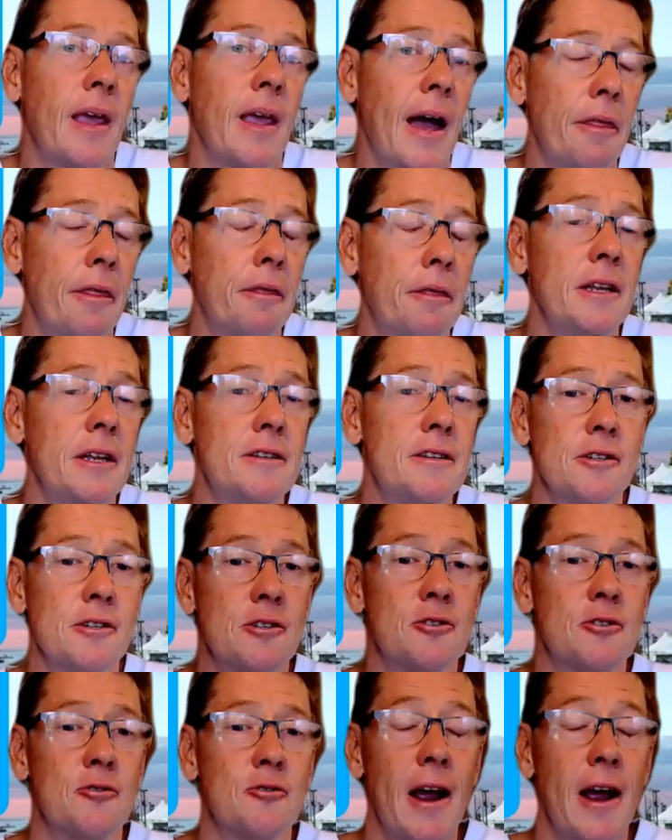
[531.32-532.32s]
athletes
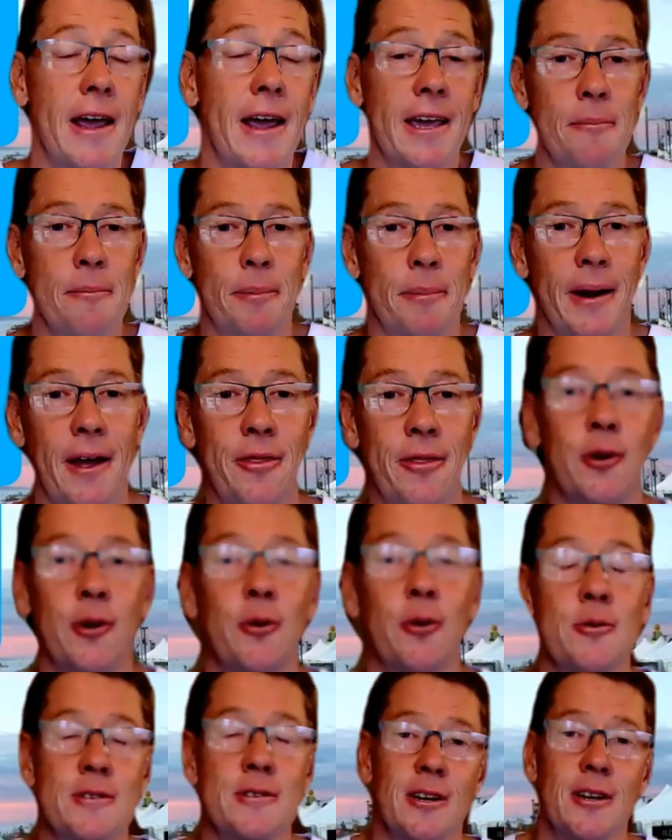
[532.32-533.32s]
just trying it, but I thought it
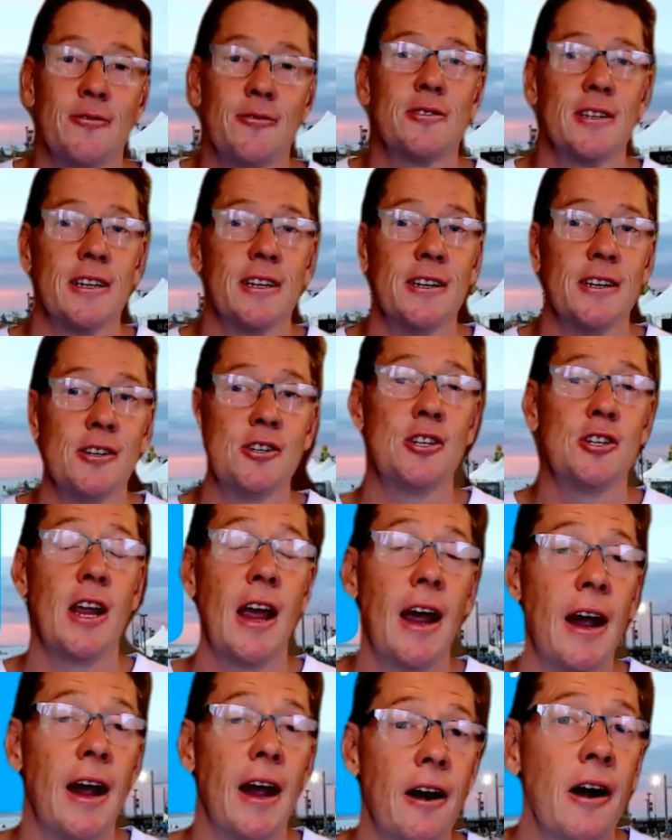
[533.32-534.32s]
was interesting to
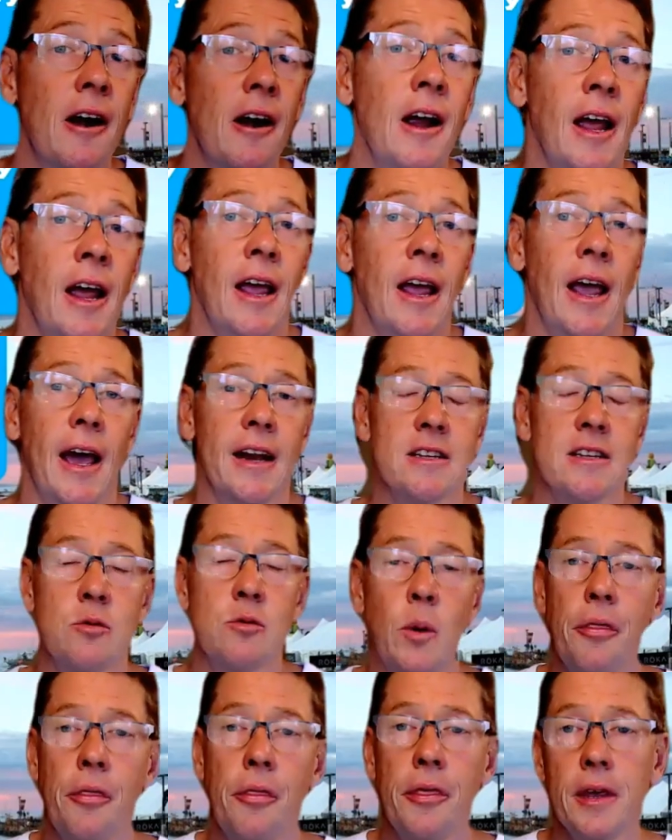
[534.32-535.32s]
share. And as
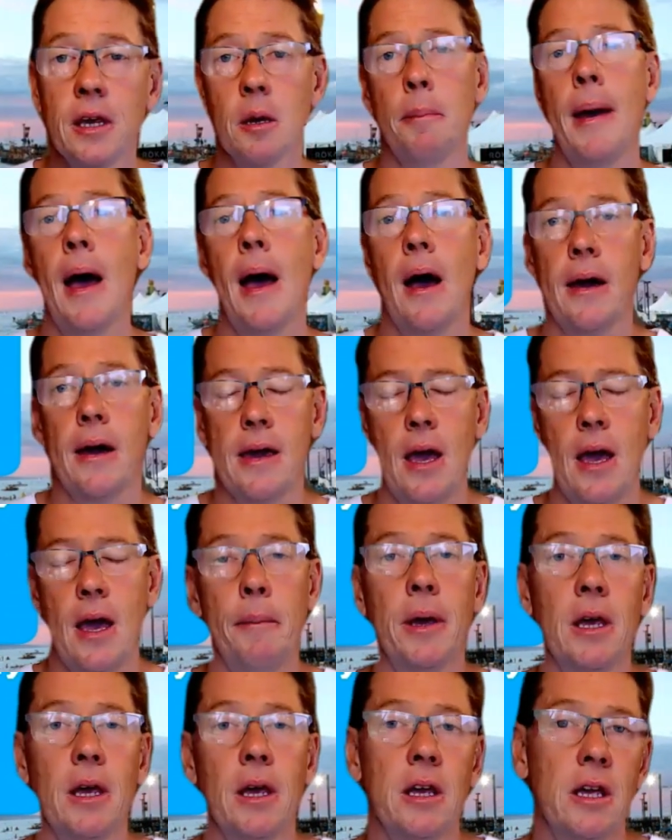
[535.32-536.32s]
we think about
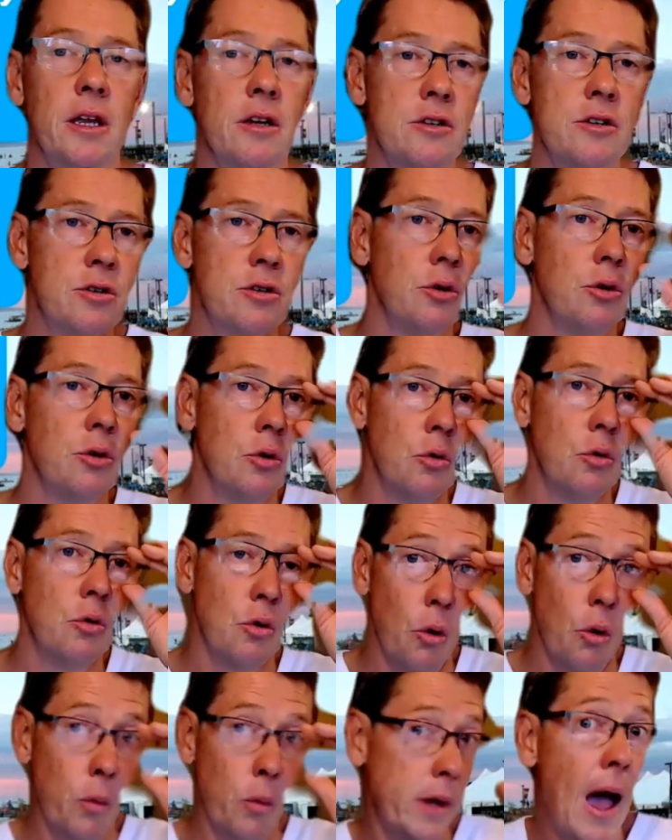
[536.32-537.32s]
coming into,
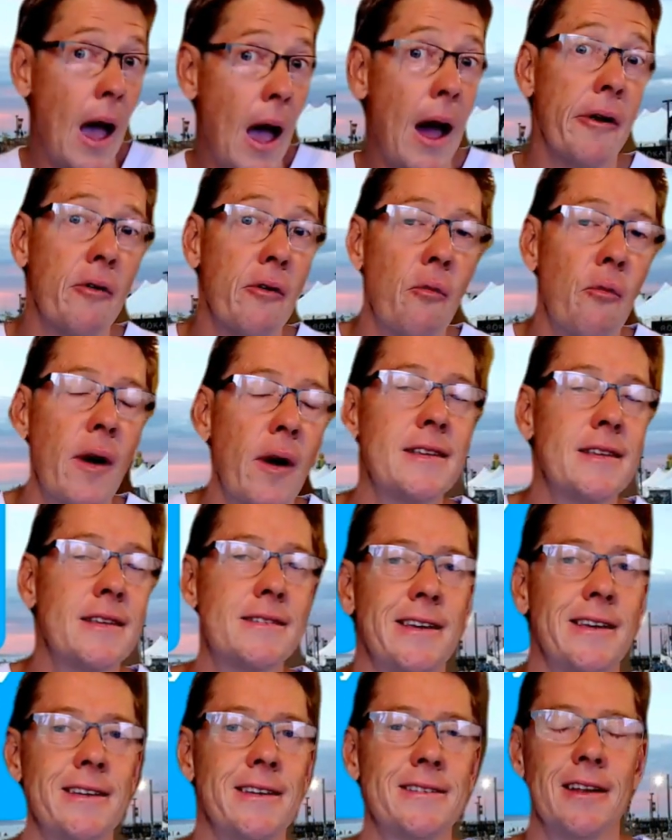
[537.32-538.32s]
uh, we are in race
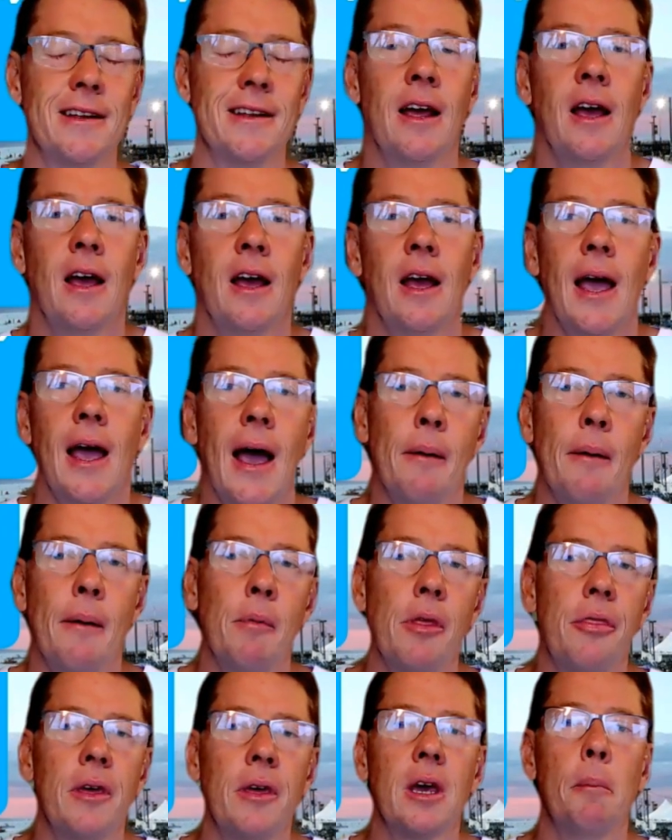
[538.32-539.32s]
season, and we
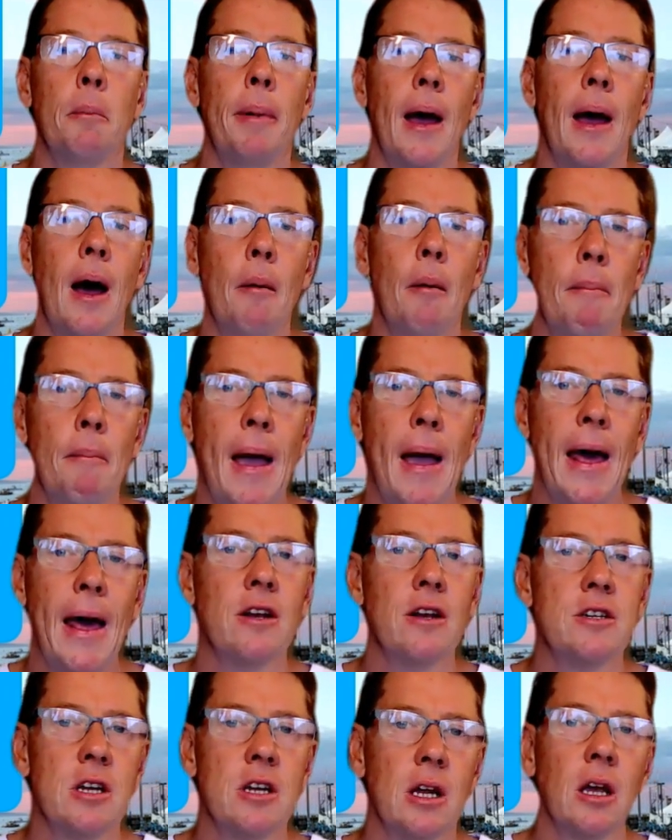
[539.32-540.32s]
think about
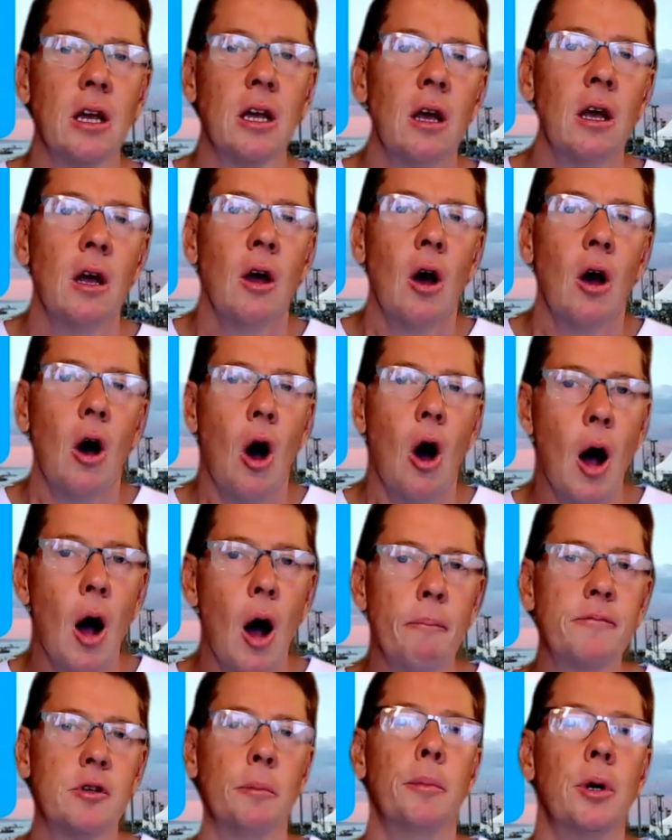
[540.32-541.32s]
managing
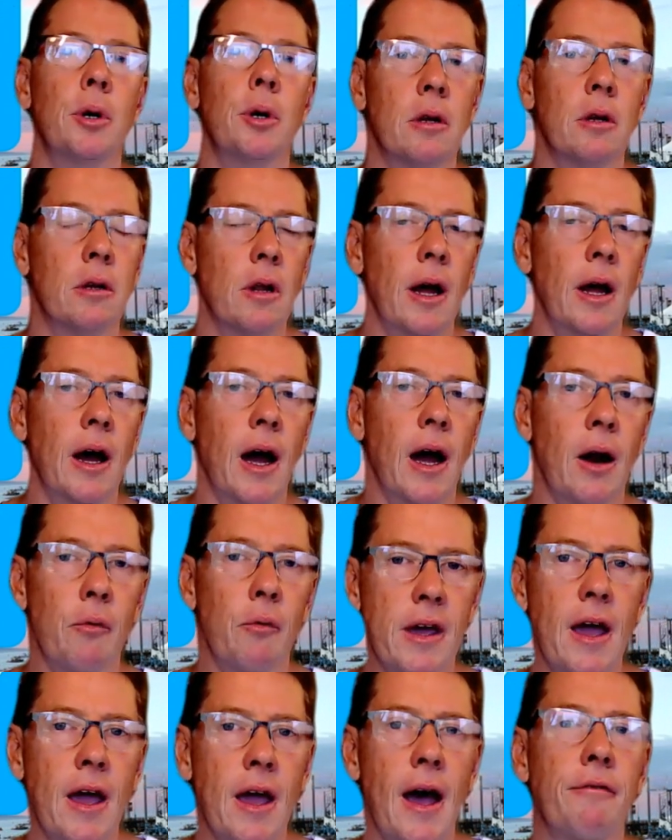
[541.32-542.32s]
optimal uh,
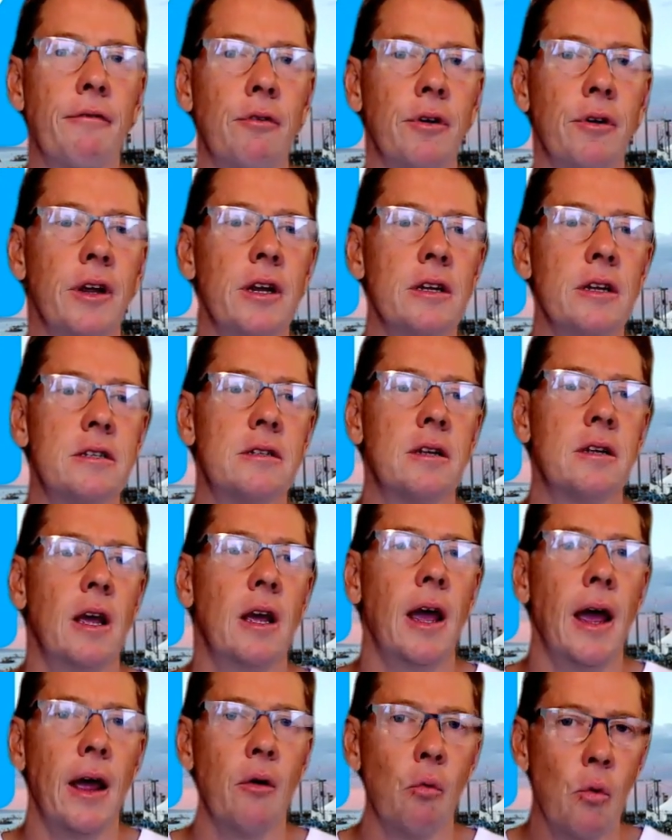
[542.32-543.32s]
recoveries
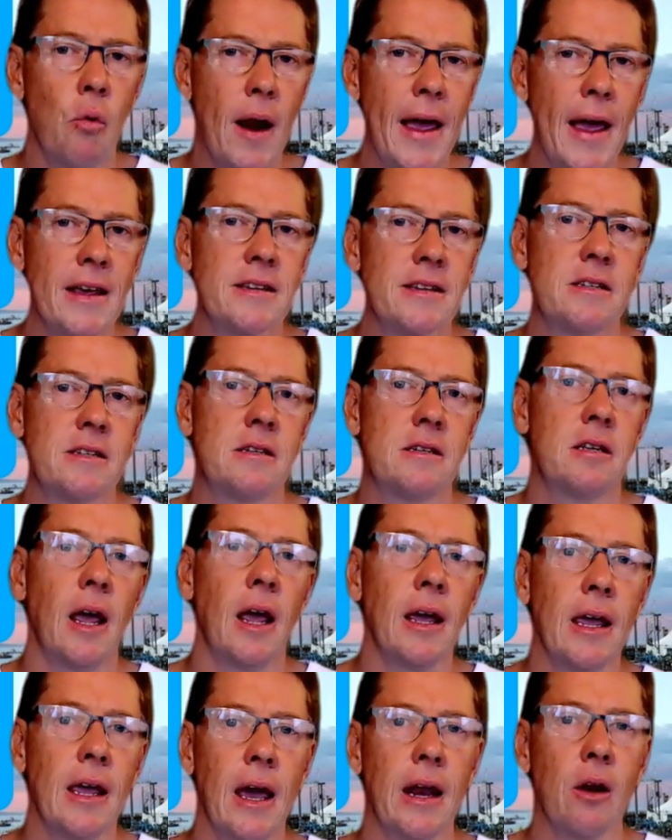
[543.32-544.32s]
and rest
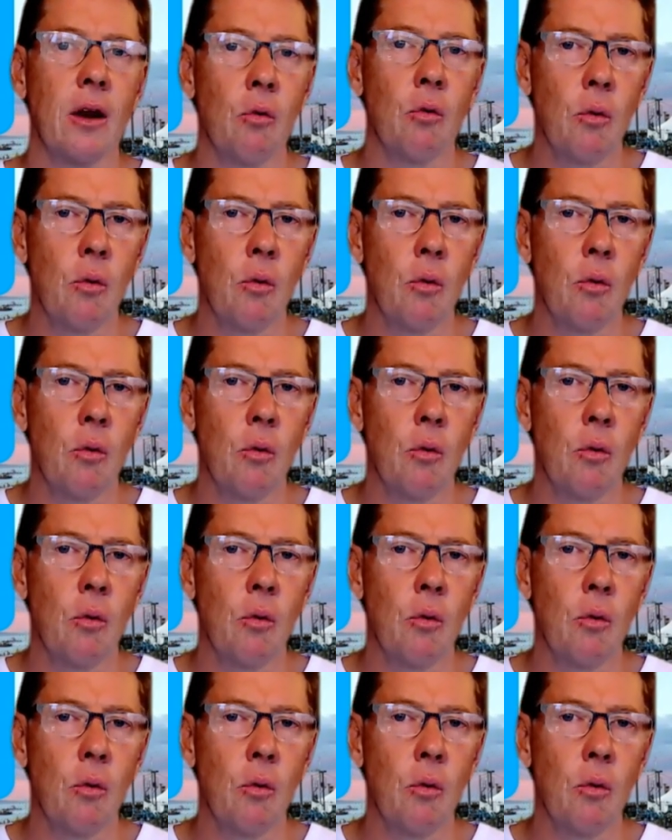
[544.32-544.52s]
and getting